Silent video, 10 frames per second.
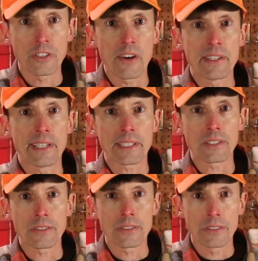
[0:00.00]
Sorry,
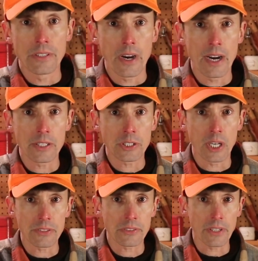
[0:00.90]
Texas, your heart
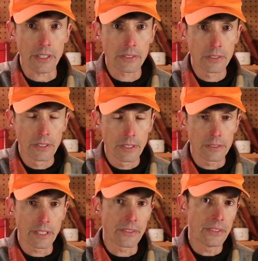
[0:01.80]
shot sucks.
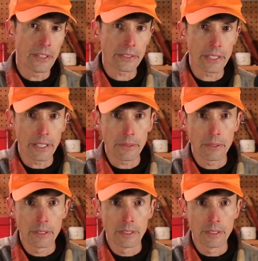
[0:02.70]
Let the deer go.